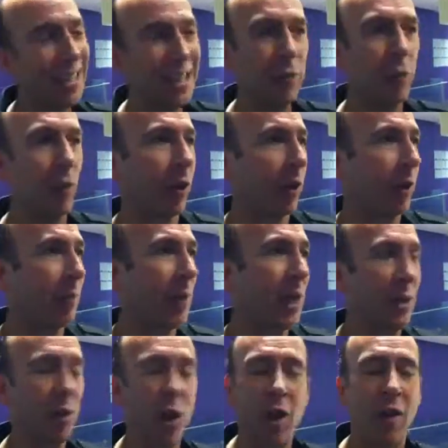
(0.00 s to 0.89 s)
He really
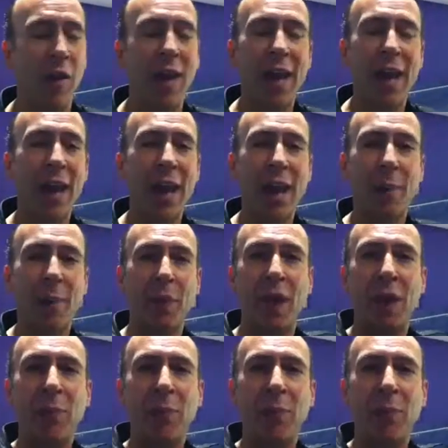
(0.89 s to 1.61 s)
made all that happen.